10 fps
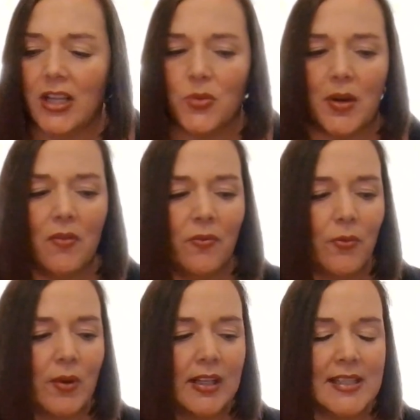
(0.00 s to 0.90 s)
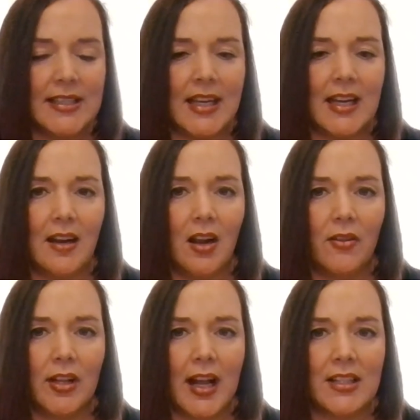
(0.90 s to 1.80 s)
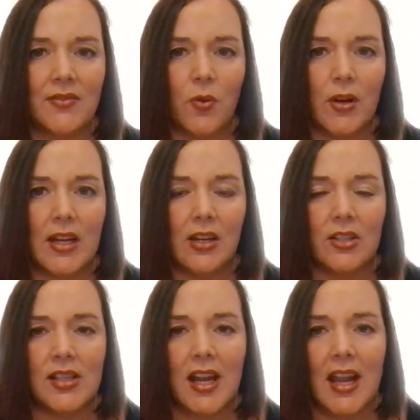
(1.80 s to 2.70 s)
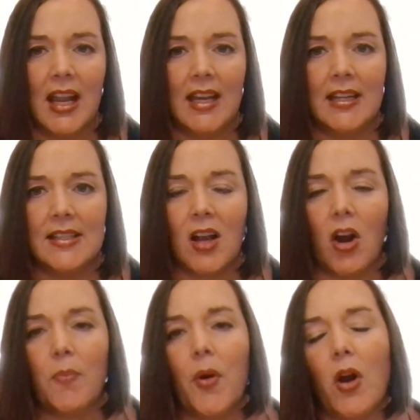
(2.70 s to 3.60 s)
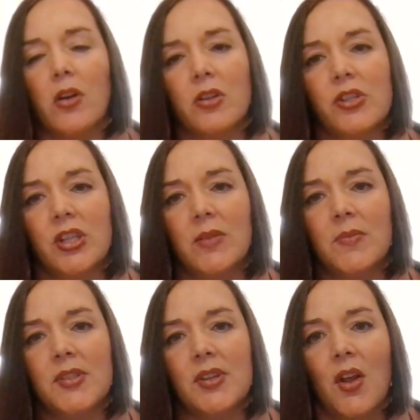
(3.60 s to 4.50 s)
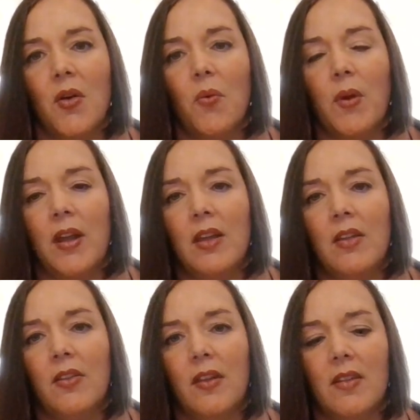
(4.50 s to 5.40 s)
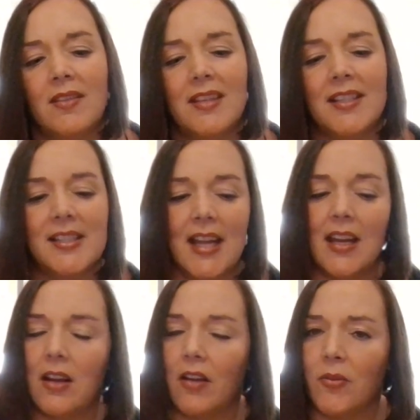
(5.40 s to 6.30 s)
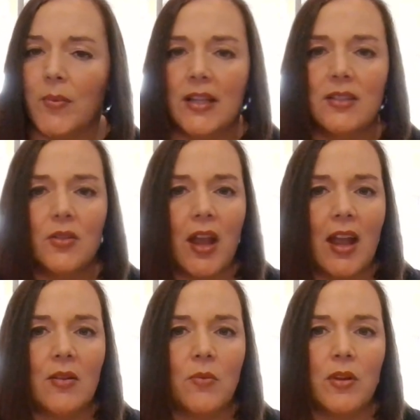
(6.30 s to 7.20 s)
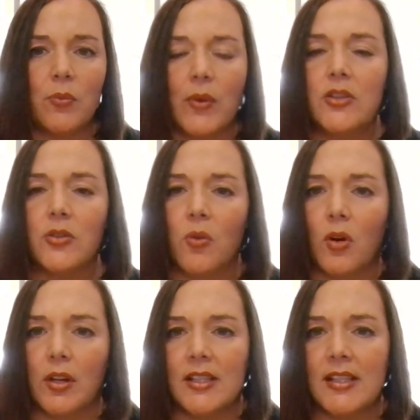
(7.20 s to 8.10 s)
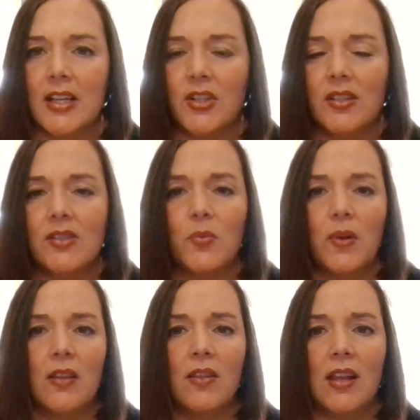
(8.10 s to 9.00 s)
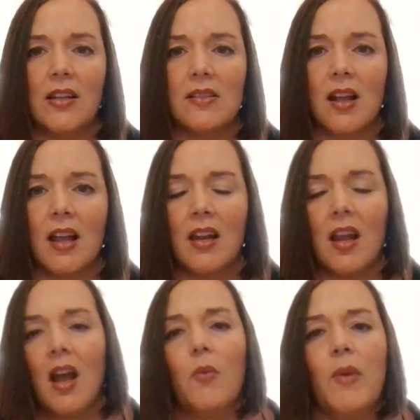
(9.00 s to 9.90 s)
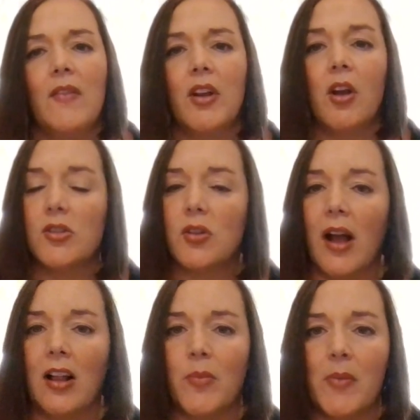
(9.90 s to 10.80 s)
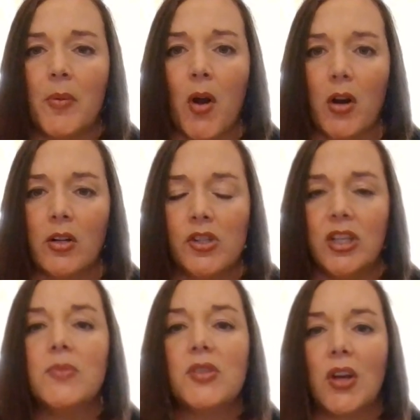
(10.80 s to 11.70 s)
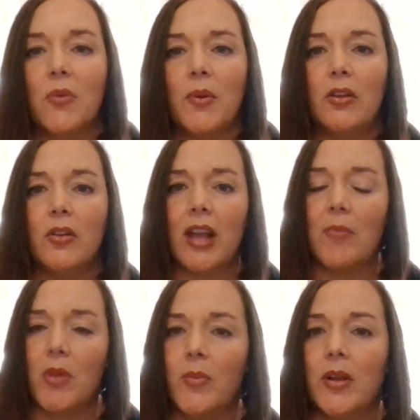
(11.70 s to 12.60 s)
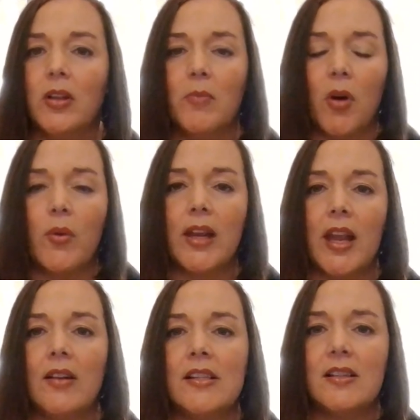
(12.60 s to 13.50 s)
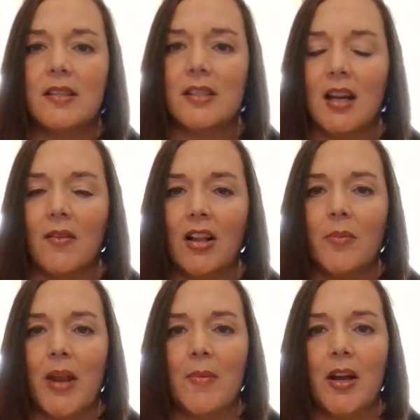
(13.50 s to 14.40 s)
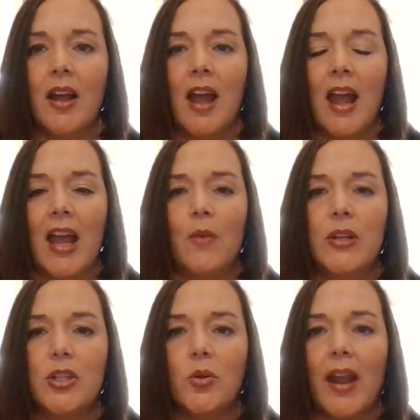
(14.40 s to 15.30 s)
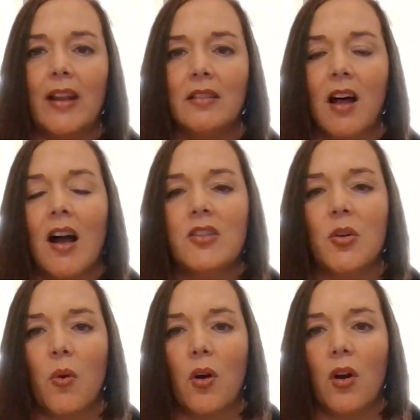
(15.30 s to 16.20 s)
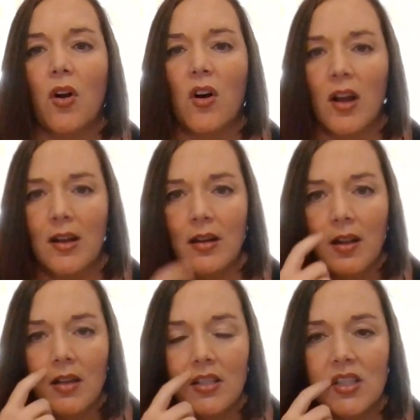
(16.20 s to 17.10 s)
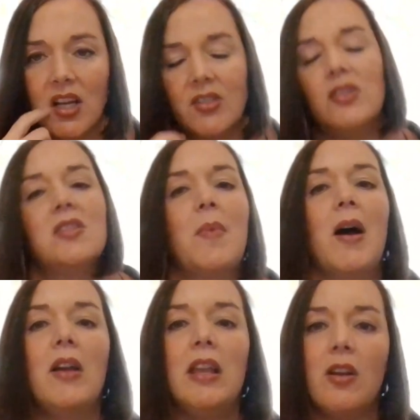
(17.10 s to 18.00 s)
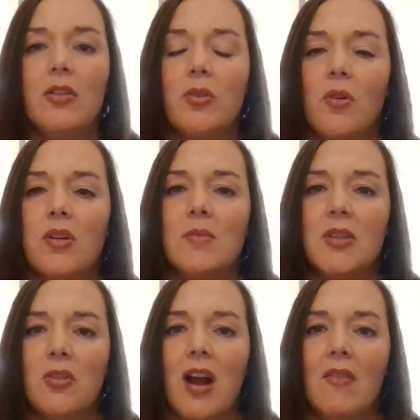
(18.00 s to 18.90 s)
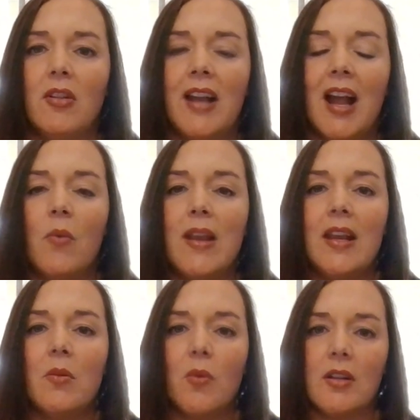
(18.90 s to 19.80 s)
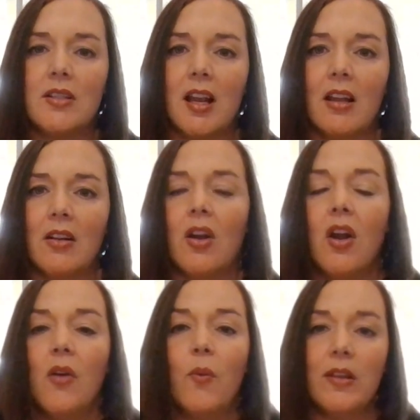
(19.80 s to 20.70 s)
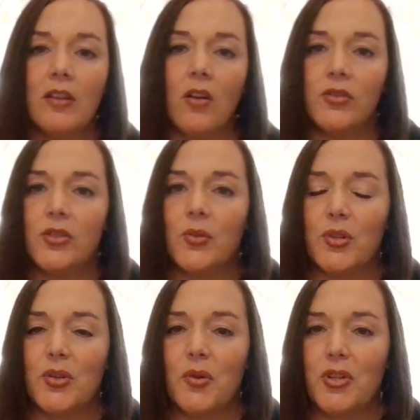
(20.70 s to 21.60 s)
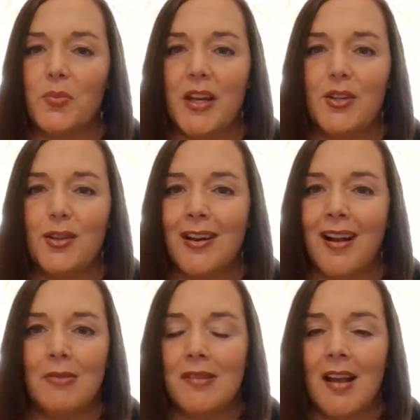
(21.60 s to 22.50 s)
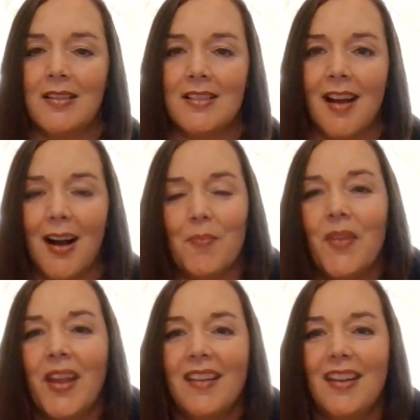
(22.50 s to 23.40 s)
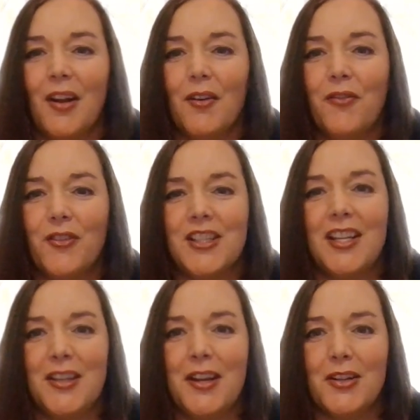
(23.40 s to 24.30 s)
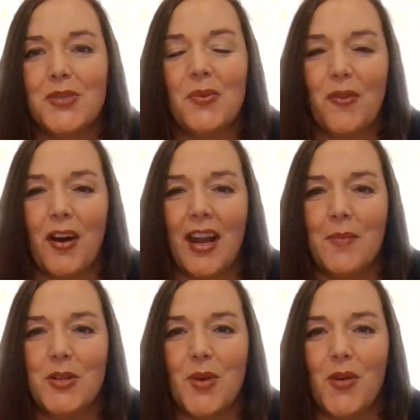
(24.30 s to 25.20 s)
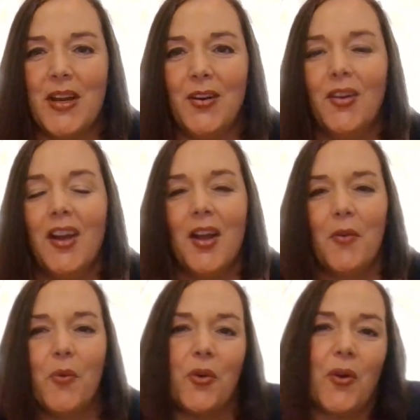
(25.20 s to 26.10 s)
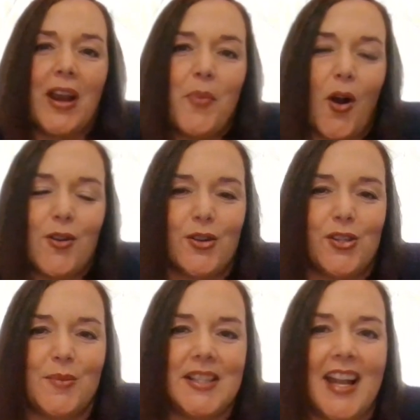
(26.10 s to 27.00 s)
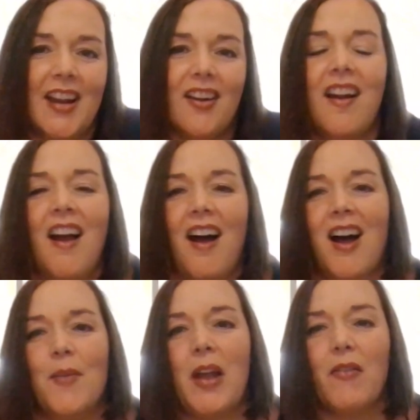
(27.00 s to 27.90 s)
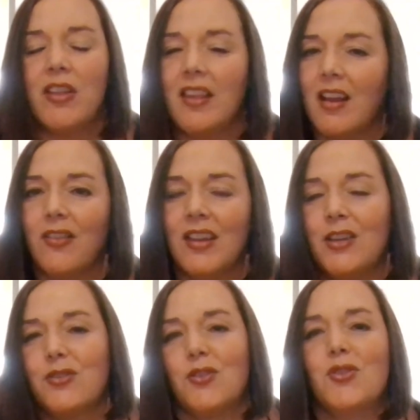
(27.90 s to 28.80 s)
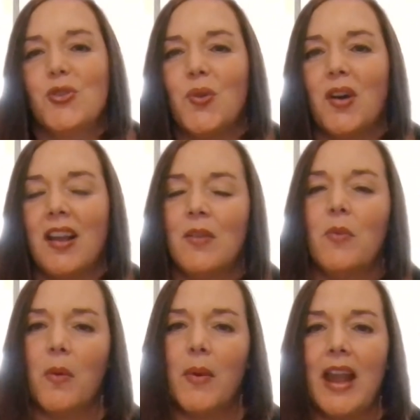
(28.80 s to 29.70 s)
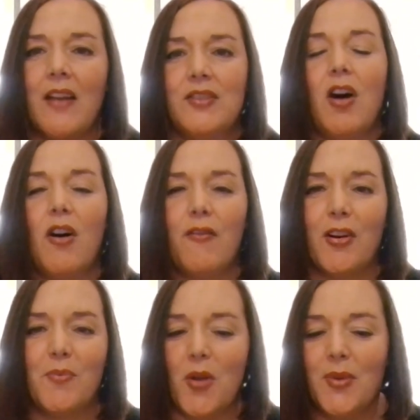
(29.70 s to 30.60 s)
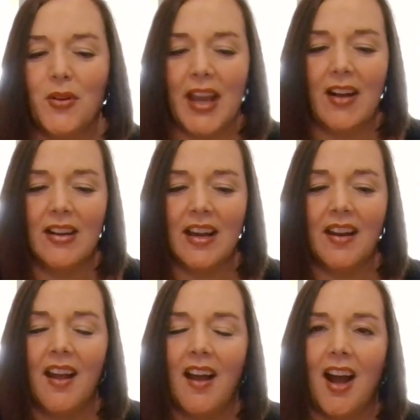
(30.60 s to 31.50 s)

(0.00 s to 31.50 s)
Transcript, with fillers: change we've really seen over the last four years is our partnerships with the state government and with regional organizations with things like we have a coastal Alabama partnership. So we look at Mobile and Baldwin counties in the state of Alabama, and we do a lot to work on discussions about ecotourism and travel and how we can work together with the Gulf Shores in Orange Beach that I was at, um, you know, for 10 years before I came to Mobile great partnerships there, um, everything on the Eastern Shore, and then what we have to offer in Mobile County.